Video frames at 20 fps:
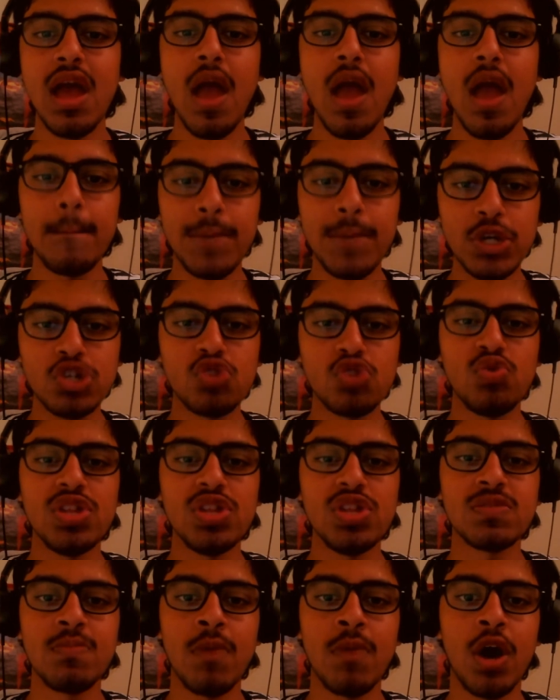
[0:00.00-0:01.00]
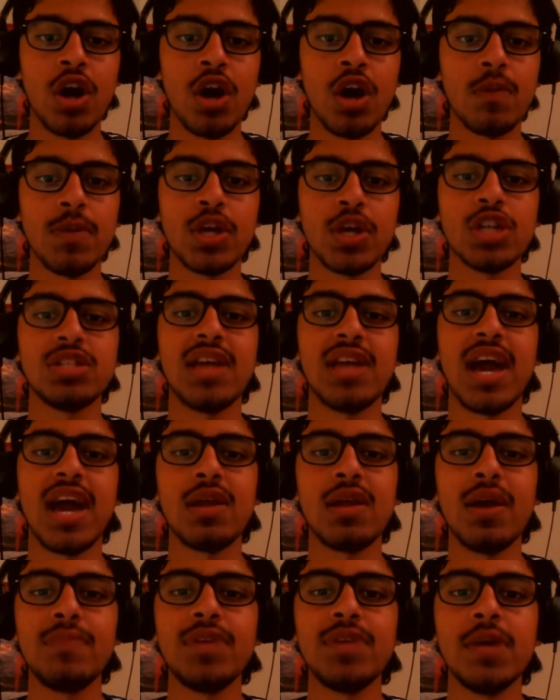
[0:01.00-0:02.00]
Be sure to read this manga, because the
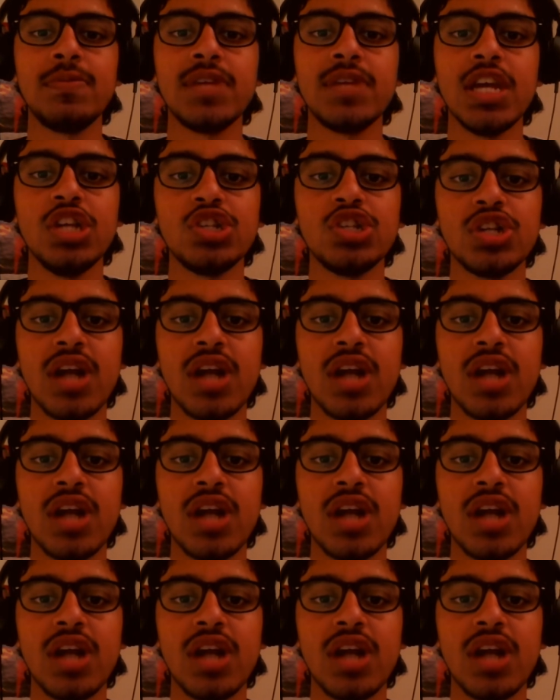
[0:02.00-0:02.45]
anime adaptation,